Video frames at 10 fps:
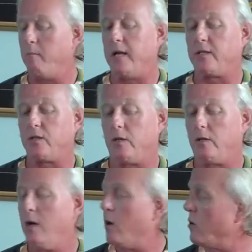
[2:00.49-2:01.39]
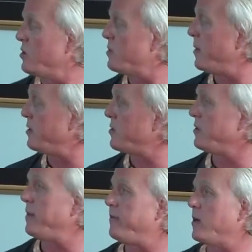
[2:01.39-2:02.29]
mental, or spiritual
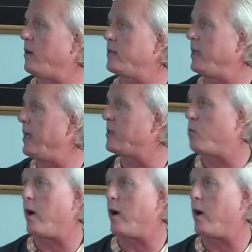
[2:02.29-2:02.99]
difficulty. It's